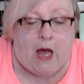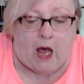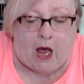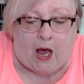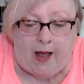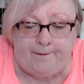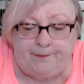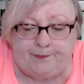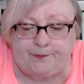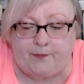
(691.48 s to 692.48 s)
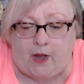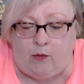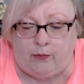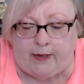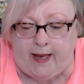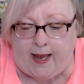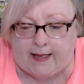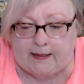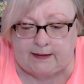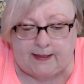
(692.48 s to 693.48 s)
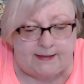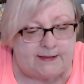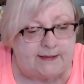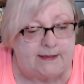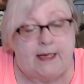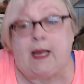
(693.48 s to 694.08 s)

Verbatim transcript: Um, okay, let's see.